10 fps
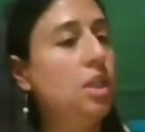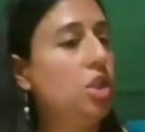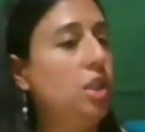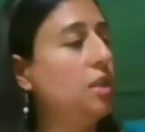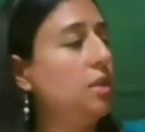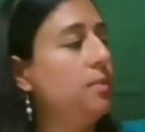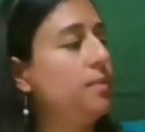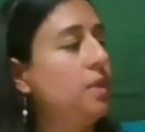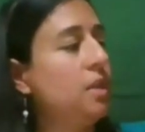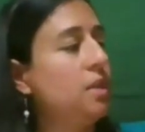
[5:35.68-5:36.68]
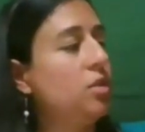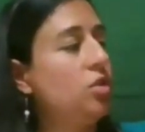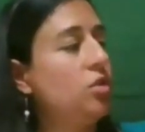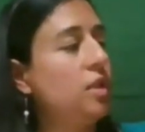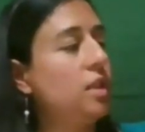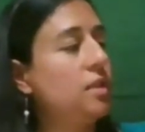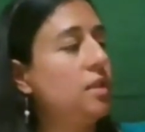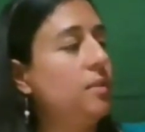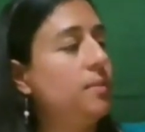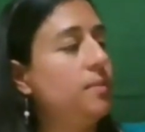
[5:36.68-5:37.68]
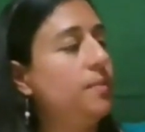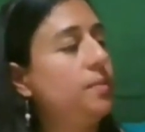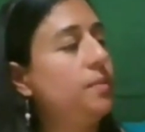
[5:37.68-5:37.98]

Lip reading: I cheated. This is 260.